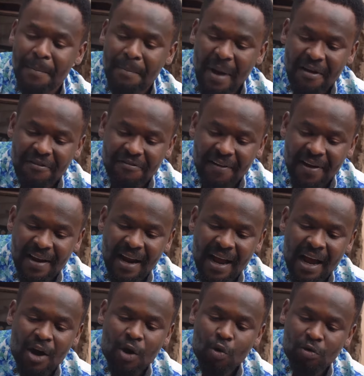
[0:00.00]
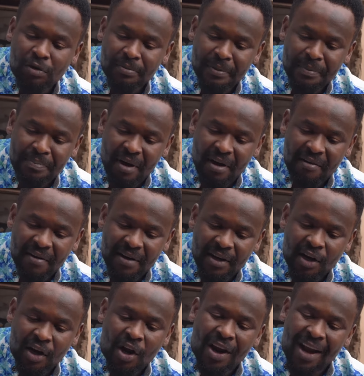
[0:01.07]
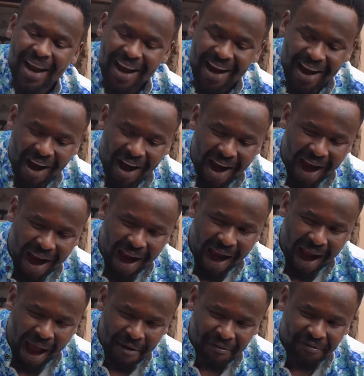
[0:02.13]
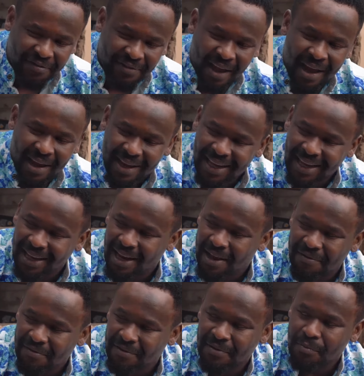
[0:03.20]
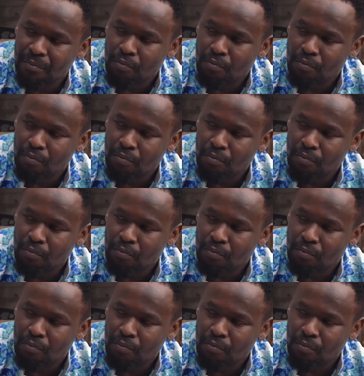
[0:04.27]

My father will be buried after 11